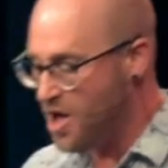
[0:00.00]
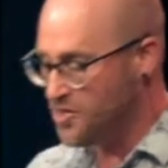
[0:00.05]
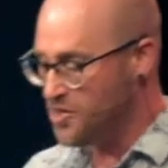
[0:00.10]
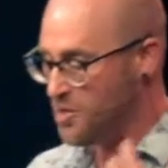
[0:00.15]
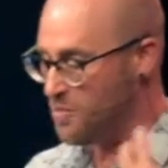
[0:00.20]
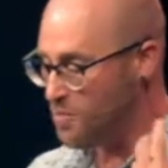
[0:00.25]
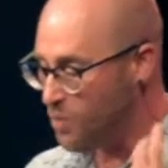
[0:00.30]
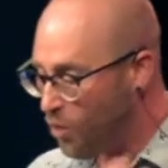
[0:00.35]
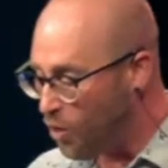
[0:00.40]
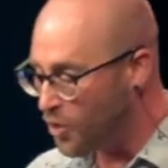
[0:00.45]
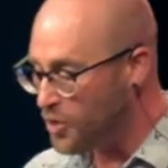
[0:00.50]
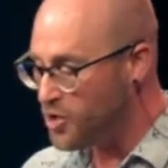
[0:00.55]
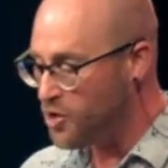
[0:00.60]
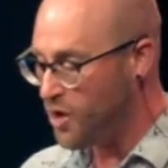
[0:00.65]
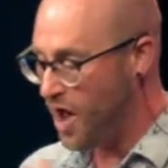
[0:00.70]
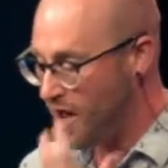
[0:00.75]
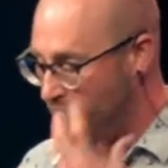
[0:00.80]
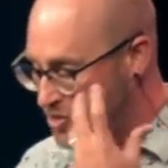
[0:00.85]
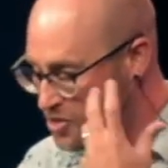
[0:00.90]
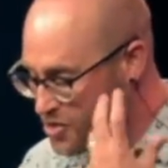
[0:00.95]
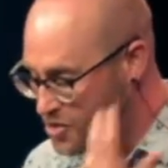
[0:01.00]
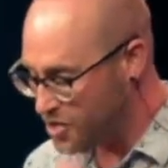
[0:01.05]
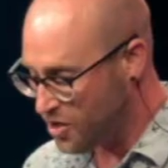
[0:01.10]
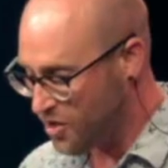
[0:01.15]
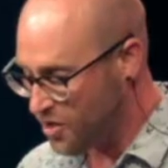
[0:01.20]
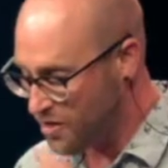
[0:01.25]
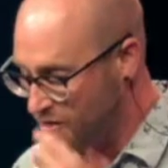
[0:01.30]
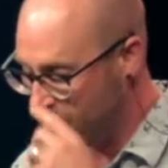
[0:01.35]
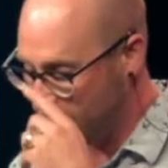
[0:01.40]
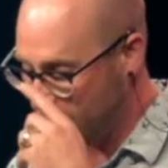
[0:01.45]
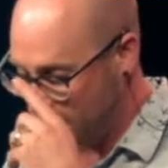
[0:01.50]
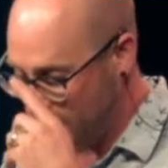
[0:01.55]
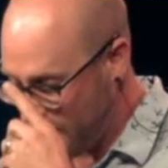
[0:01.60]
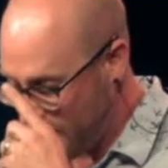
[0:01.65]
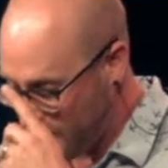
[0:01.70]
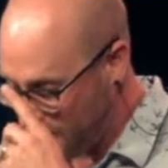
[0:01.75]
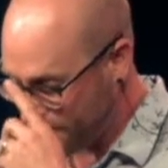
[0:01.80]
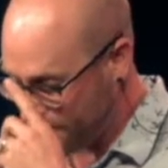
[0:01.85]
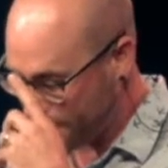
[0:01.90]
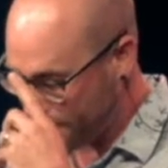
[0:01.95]
the more you have assurance in
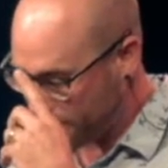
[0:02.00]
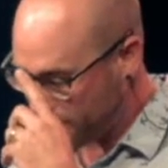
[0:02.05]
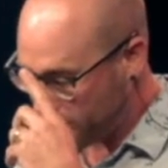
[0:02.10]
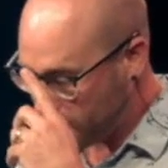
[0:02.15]
him.